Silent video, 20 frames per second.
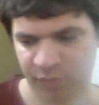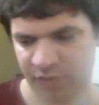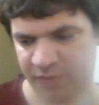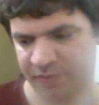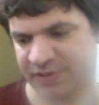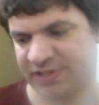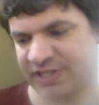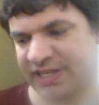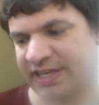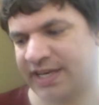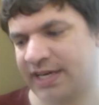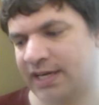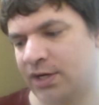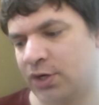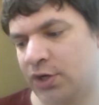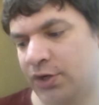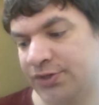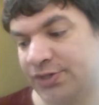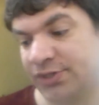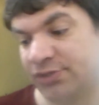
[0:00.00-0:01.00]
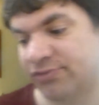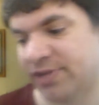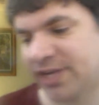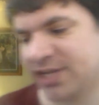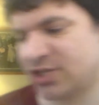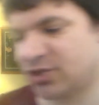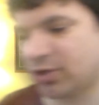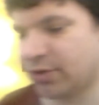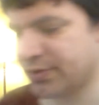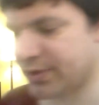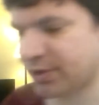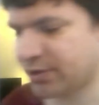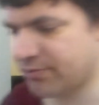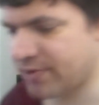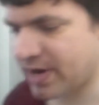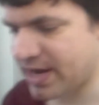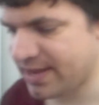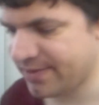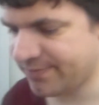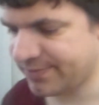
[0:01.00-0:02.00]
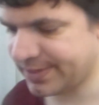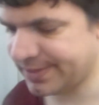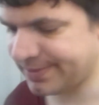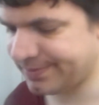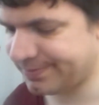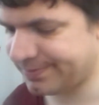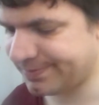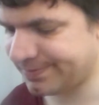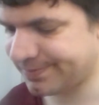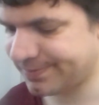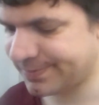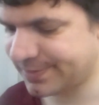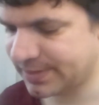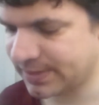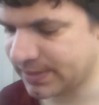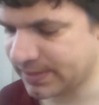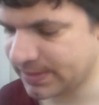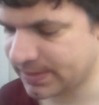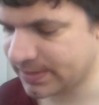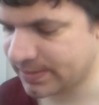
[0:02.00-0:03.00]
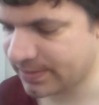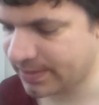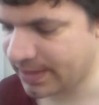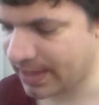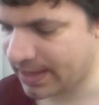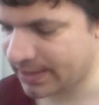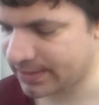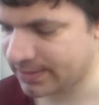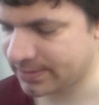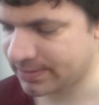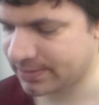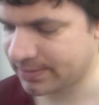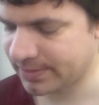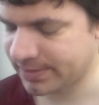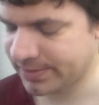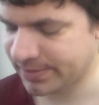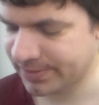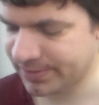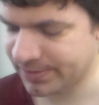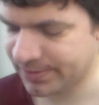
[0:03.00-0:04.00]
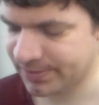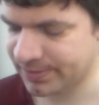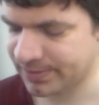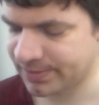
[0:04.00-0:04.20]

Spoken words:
particular concentration on the gravy, since that is